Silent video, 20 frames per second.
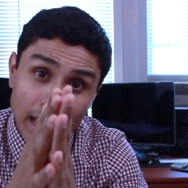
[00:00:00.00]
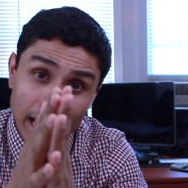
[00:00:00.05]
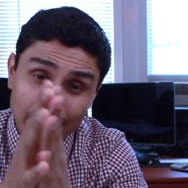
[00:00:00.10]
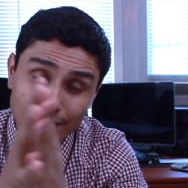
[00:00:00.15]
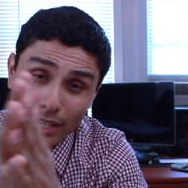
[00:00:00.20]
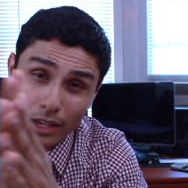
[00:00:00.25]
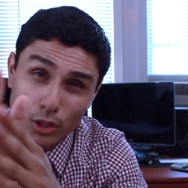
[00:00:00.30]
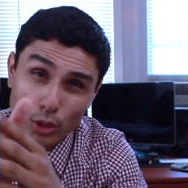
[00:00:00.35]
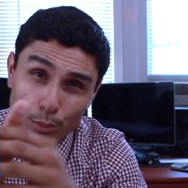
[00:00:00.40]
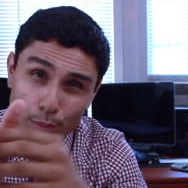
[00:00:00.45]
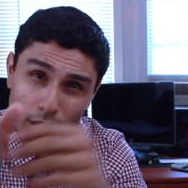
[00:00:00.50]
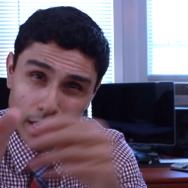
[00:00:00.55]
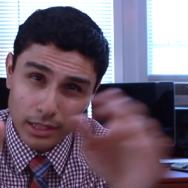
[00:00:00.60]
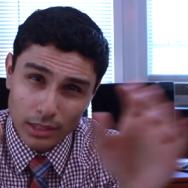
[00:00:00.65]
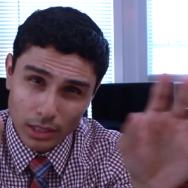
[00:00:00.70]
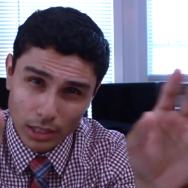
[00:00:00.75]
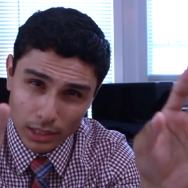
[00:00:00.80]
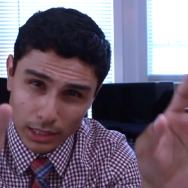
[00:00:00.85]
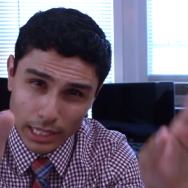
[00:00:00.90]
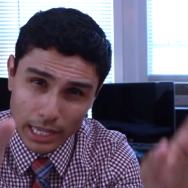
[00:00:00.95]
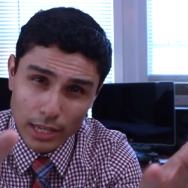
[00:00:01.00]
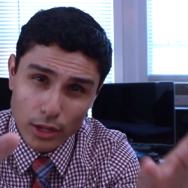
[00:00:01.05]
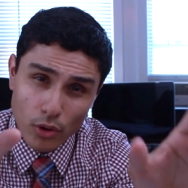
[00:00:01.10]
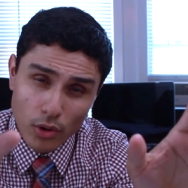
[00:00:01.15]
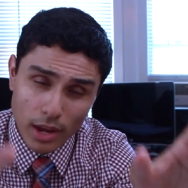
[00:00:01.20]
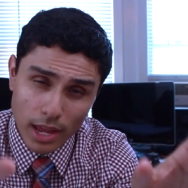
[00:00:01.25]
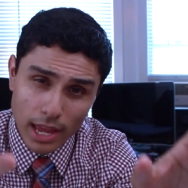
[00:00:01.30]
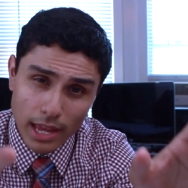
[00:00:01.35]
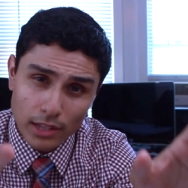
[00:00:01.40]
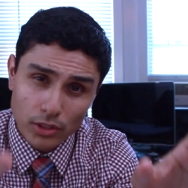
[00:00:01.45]
that's how you begin to lay
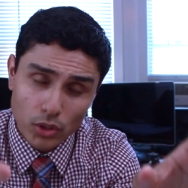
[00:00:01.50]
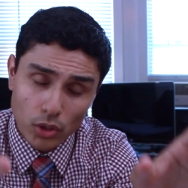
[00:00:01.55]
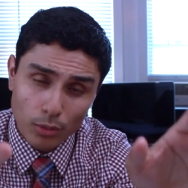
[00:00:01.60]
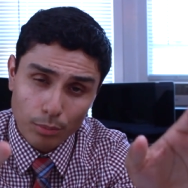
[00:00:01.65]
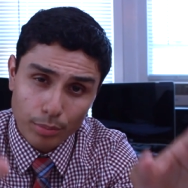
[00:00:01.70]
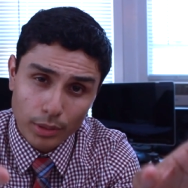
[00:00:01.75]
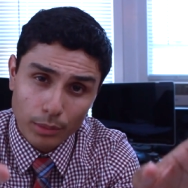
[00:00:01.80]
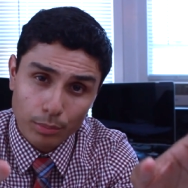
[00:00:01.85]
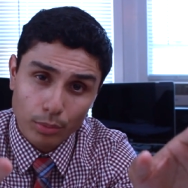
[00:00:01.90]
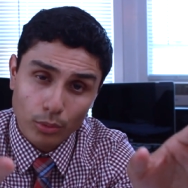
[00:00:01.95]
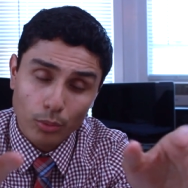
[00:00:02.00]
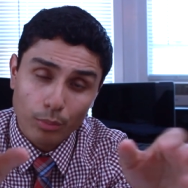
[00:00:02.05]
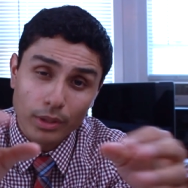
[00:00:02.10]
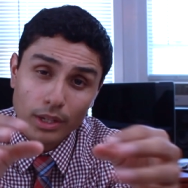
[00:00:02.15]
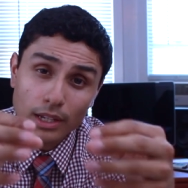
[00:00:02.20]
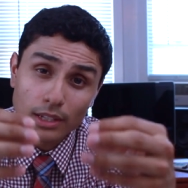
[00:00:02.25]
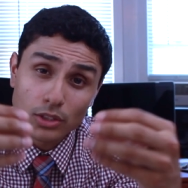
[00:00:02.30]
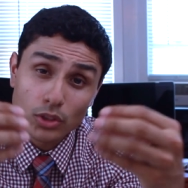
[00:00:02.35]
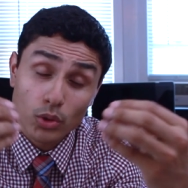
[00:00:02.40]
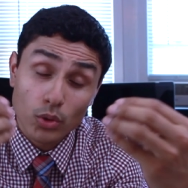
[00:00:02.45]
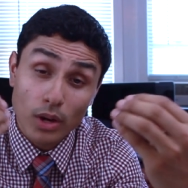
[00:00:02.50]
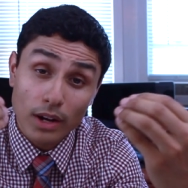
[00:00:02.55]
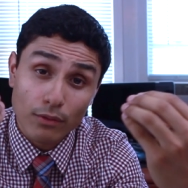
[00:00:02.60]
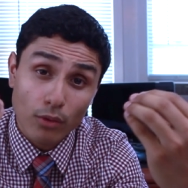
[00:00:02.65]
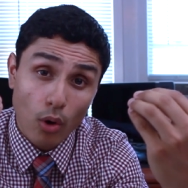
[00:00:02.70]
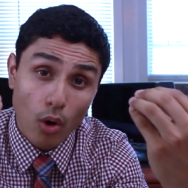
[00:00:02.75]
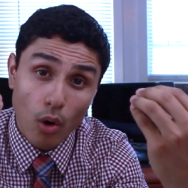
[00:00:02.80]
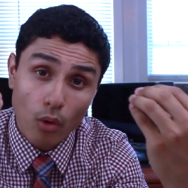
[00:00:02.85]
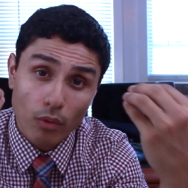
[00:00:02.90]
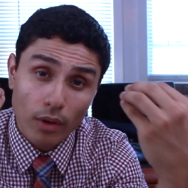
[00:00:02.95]
your hands on people, because you have
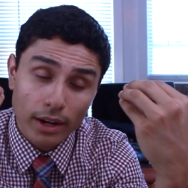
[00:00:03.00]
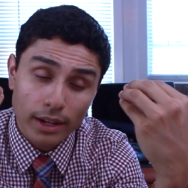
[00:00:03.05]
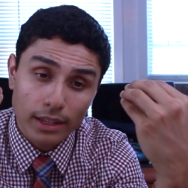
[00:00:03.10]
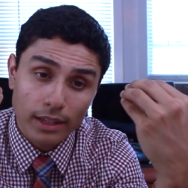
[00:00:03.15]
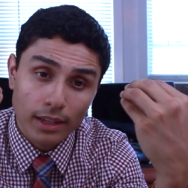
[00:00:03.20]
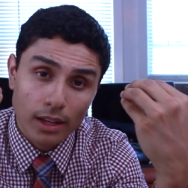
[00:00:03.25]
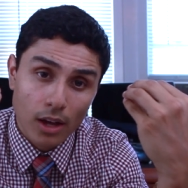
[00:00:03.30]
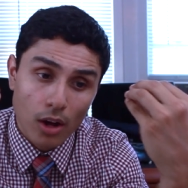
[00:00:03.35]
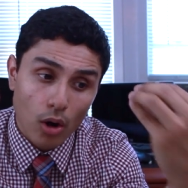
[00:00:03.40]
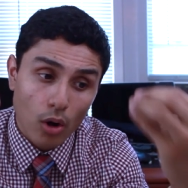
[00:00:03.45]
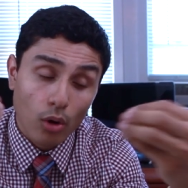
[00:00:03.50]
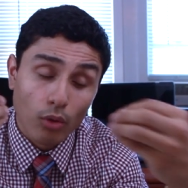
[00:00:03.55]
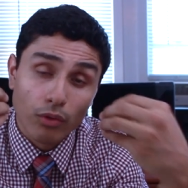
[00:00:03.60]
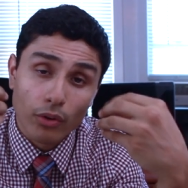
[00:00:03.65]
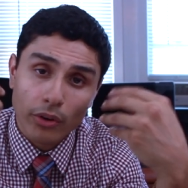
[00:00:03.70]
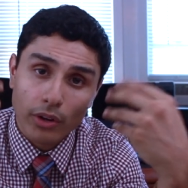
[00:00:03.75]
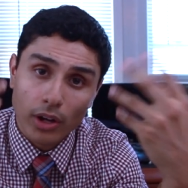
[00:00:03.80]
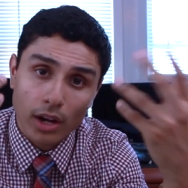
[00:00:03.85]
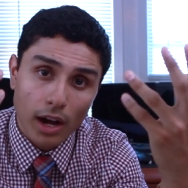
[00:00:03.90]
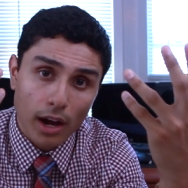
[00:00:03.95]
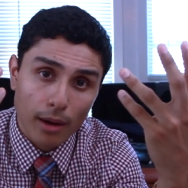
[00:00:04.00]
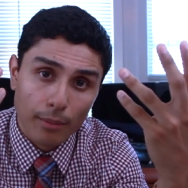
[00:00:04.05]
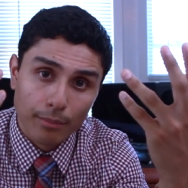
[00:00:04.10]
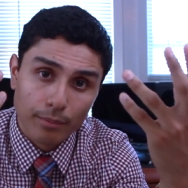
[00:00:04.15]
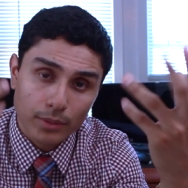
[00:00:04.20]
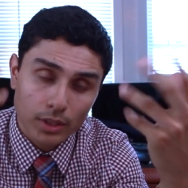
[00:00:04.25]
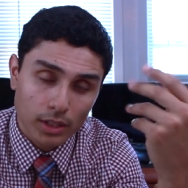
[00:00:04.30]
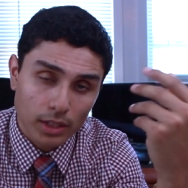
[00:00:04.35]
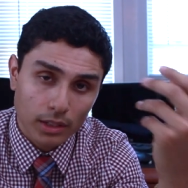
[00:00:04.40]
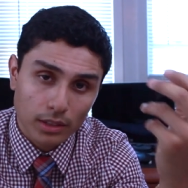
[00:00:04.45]
already
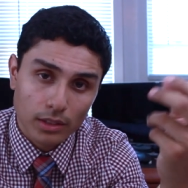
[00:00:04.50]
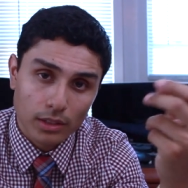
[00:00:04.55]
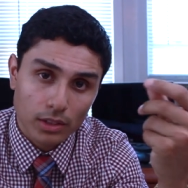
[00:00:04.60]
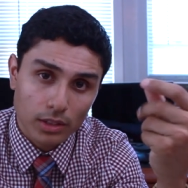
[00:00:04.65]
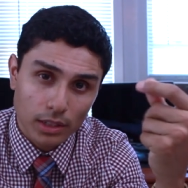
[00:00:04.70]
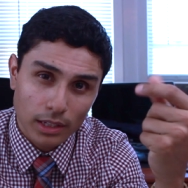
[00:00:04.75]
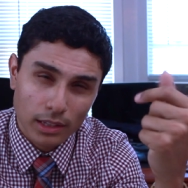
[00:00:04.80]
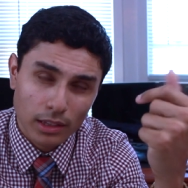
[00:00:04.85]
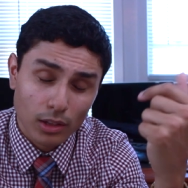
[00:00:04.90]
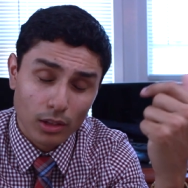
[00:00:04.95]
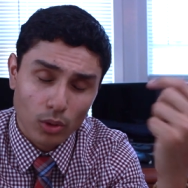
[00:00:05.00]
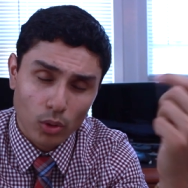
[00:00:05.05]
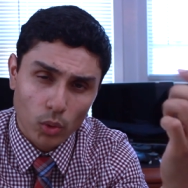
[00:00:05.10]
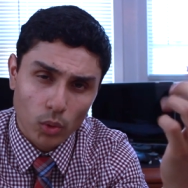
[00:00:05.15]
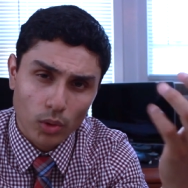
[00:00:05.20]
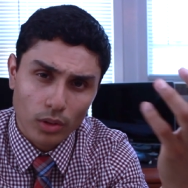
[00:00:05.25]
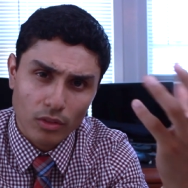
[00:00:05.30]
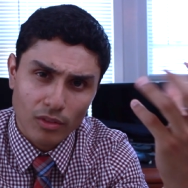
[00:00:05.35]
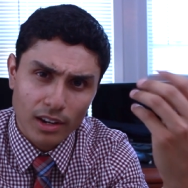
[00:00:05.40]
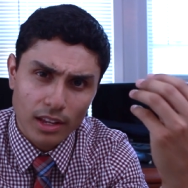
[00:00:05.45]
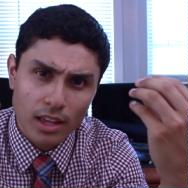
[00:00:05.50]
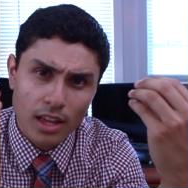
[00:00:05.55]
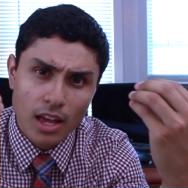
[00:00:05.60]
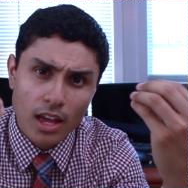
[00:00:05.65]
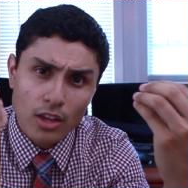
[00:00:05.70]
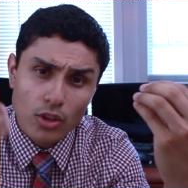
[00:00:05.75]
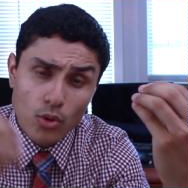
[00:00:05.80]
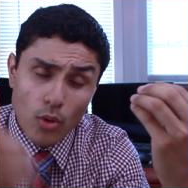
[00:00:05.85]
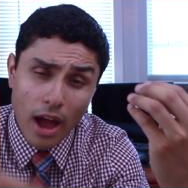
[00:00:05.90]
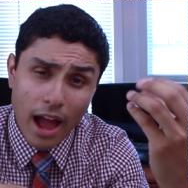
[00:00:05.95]
overcome sickness in the Lord, right?
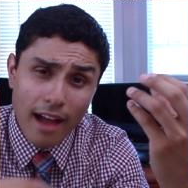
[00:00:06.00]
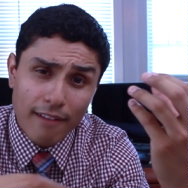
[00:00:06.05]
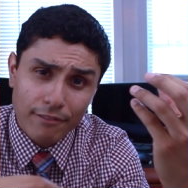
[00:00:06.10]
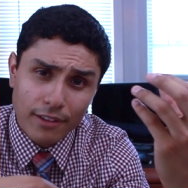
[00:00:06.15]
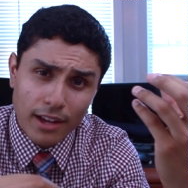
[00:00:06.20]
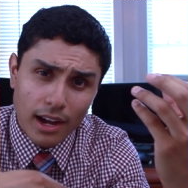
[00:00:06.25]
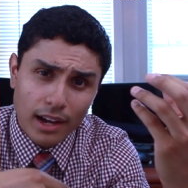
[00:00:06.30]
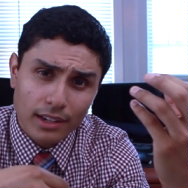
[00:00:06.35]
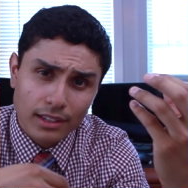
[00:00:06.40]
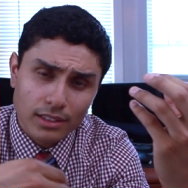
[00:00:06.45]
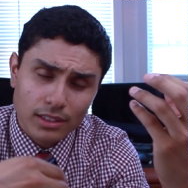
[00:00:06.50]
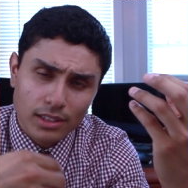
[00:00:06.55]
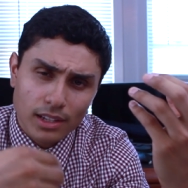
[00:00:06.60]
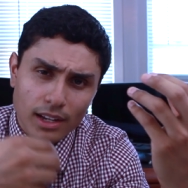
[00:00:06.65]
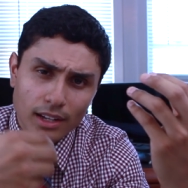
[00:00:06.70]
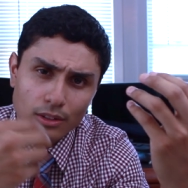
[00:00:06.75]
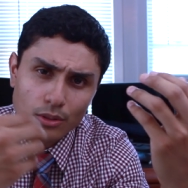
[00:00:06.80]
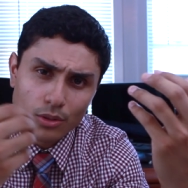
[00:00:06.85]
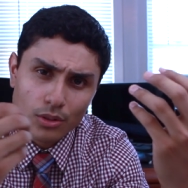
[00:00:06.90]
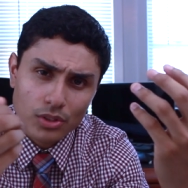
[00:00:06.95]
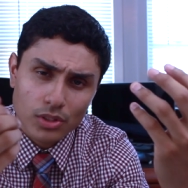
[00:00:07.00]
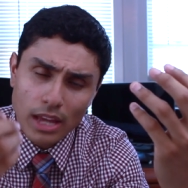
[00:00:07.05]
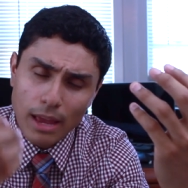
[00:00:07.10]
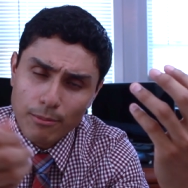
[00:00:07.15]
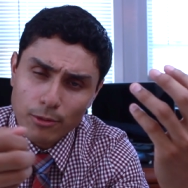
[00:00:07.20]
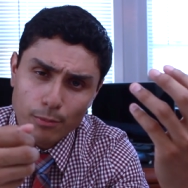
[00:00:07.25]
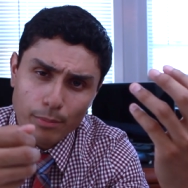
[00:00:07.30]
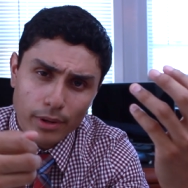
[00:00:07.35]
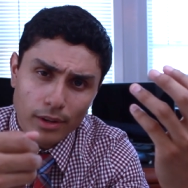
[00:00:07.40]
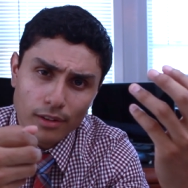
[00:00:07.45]
You have God inside you. The same
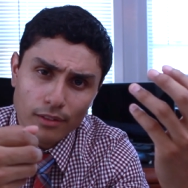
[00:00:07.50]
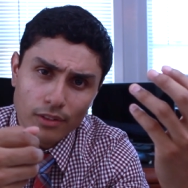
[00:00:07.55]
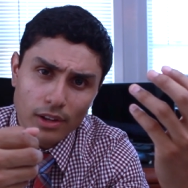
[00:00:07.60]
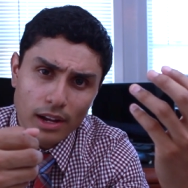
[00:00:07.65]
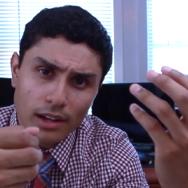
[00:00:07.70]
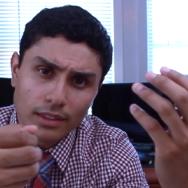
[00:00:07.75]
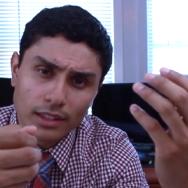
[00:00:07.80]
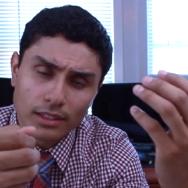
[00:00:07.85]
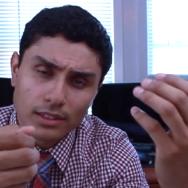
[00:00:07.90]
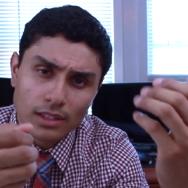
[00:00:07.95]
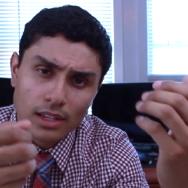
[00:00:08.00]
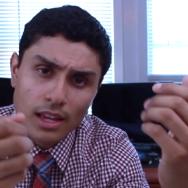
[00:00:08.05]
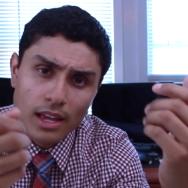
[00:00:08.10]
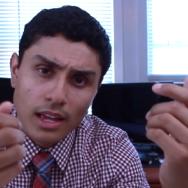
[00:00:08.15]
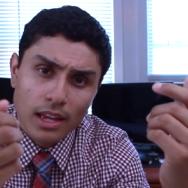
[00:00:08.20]
Spirit of God that's